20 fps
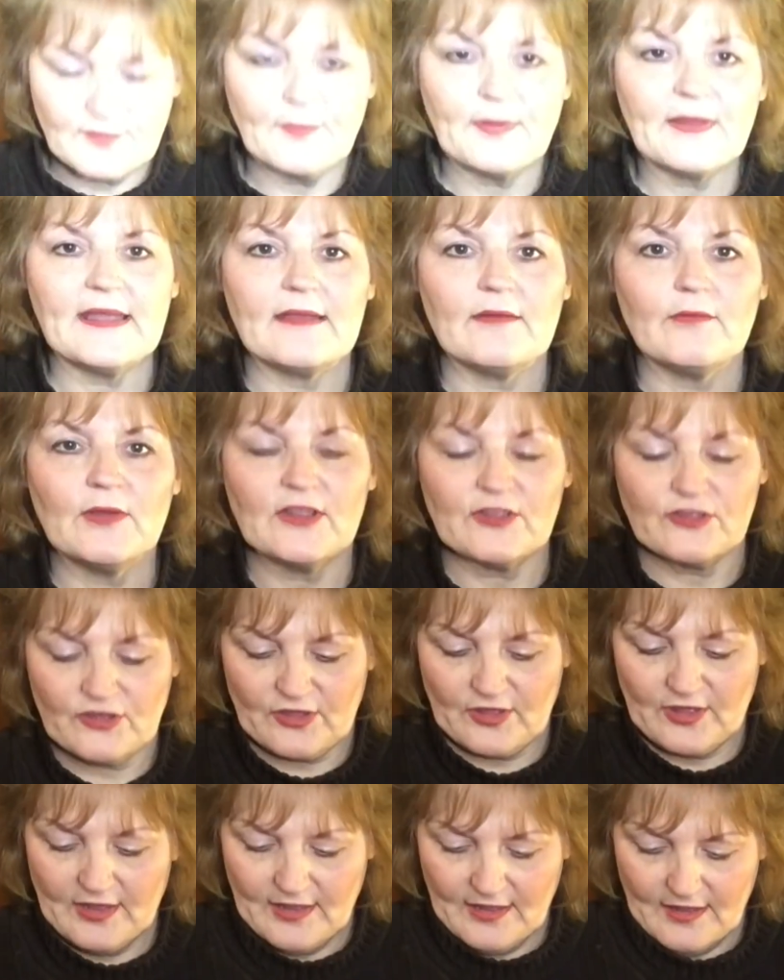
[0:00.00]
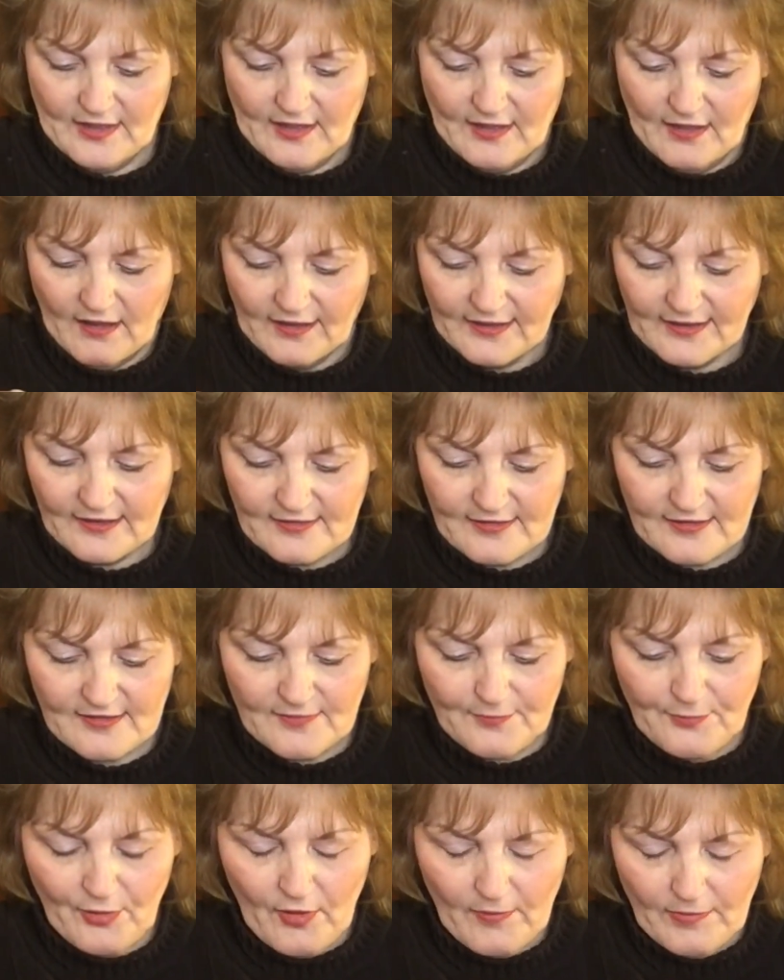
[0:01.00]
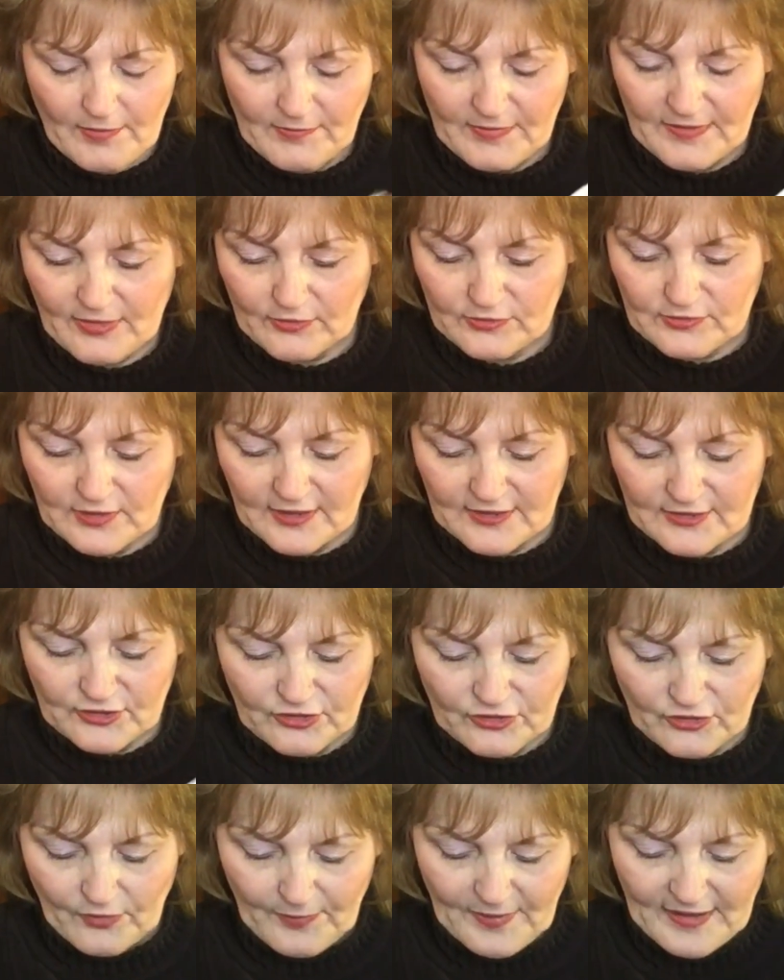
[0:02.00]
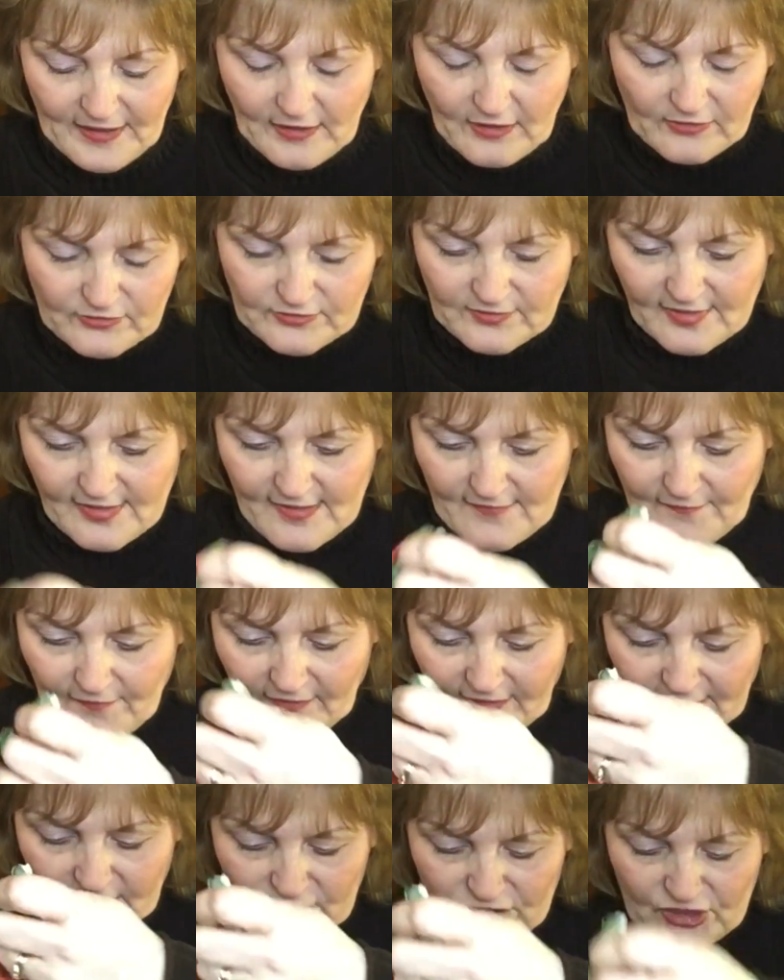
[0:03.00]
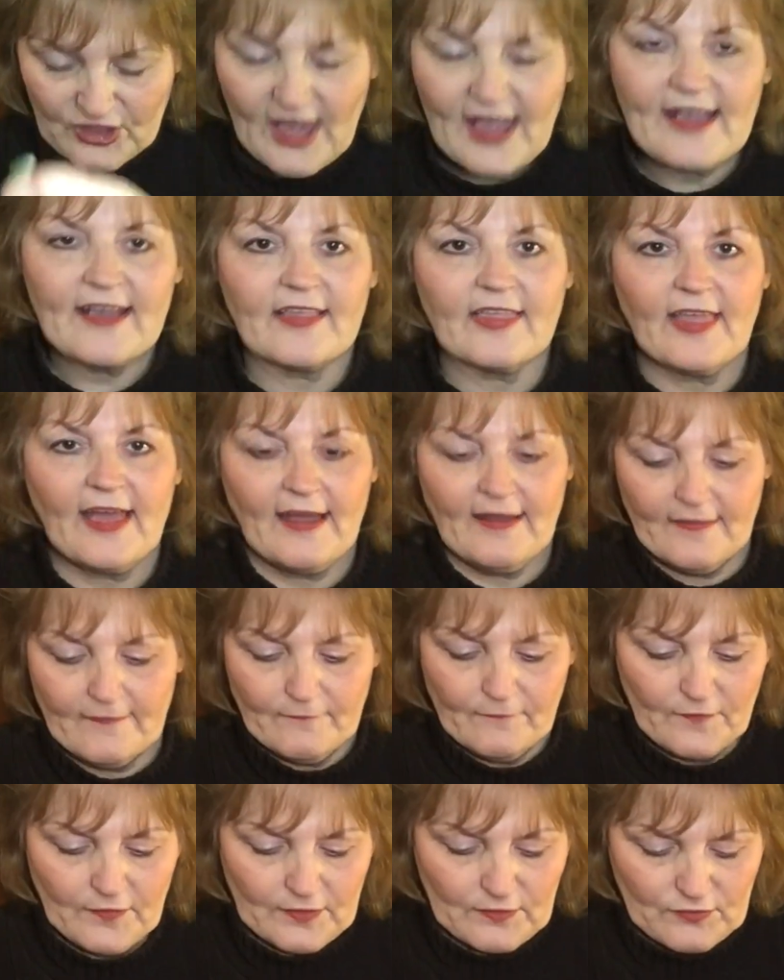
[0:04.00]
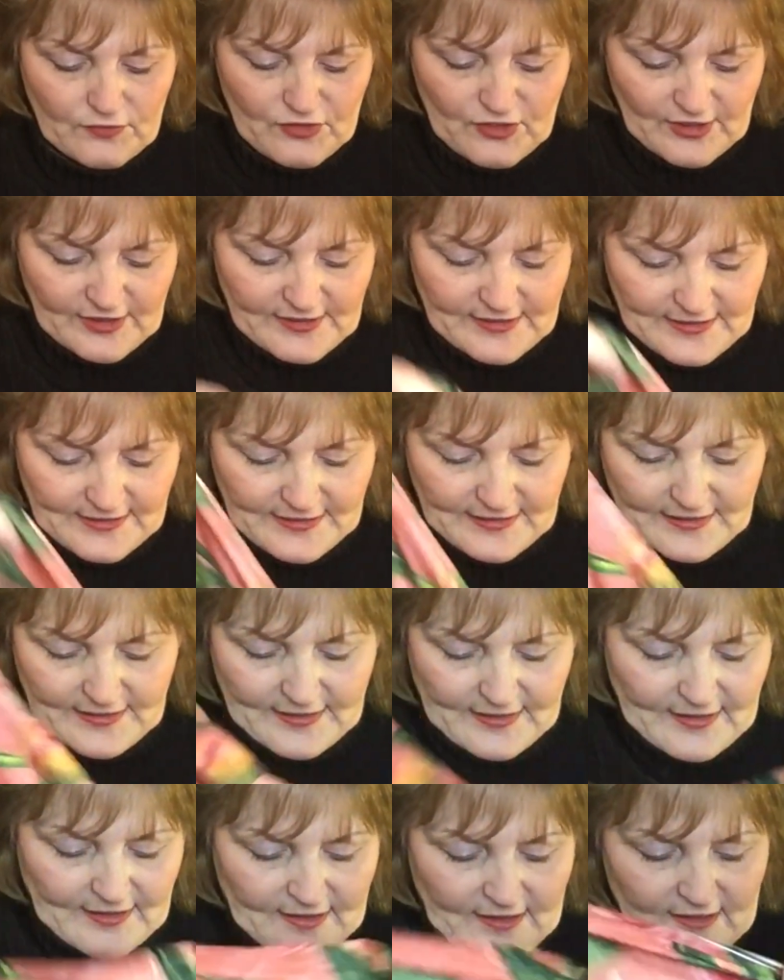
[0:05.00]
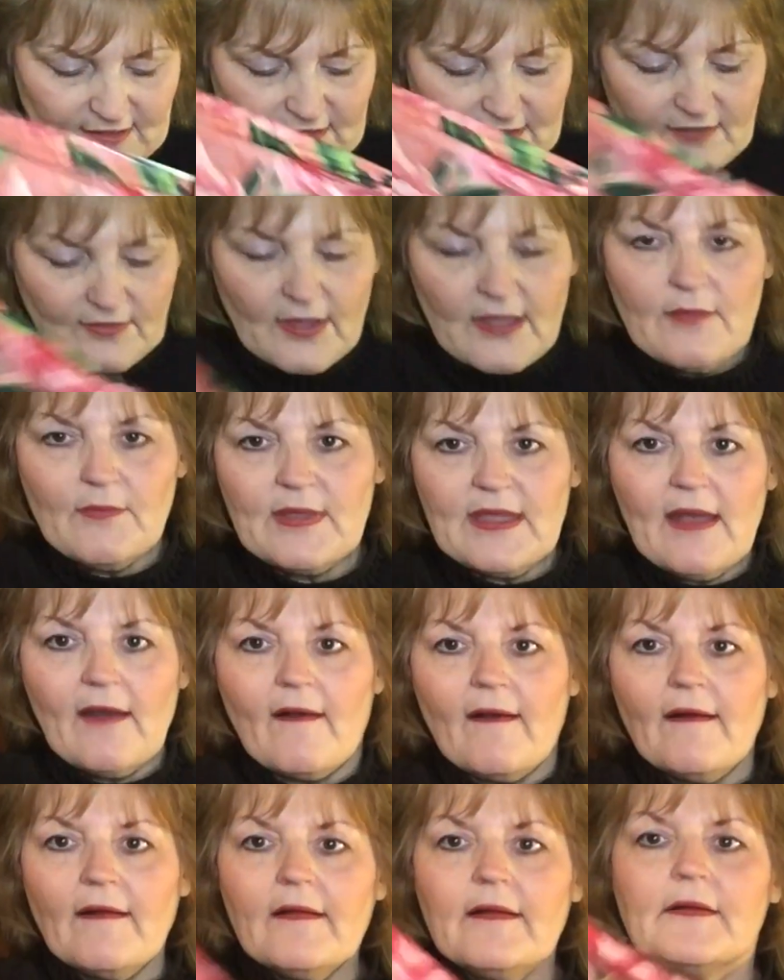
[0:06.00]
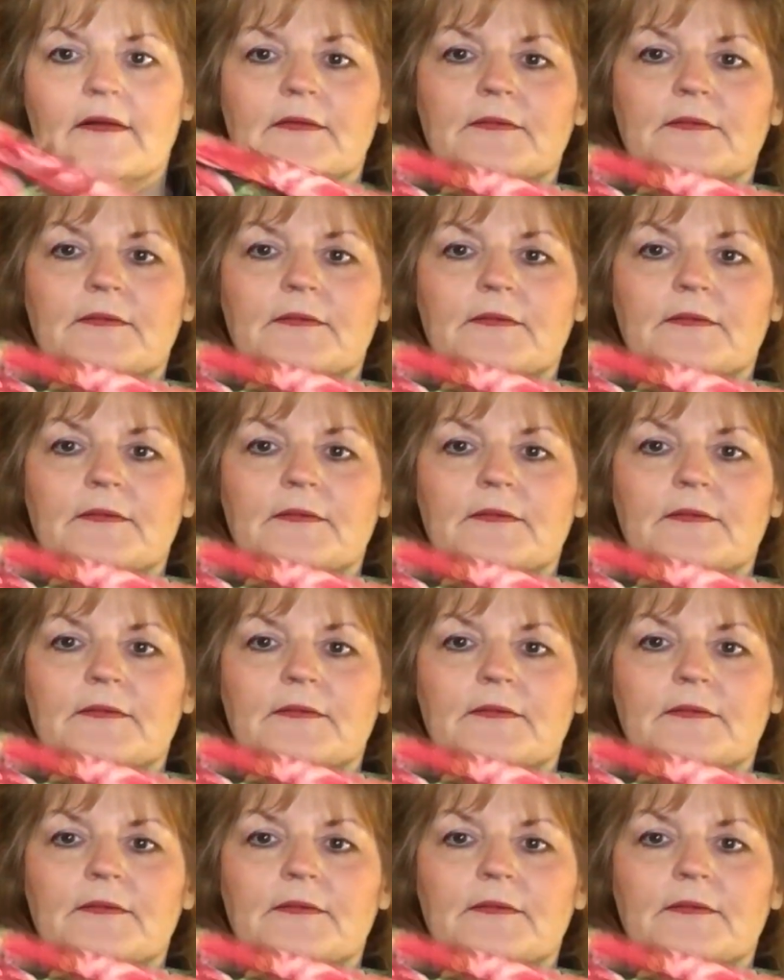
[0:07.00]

be, which I guess is a problem with online shopping. I'll see if I can check that in future. So here we are.